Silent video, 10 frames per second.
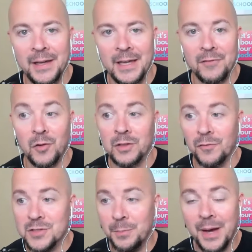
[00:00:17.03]
If you're looking for
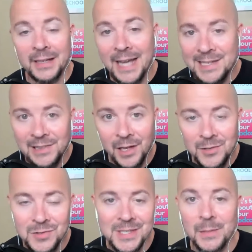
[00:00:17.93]
some podcast
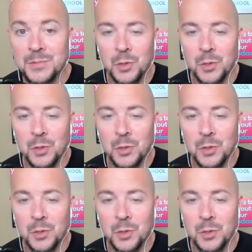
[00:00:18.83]
launch tips,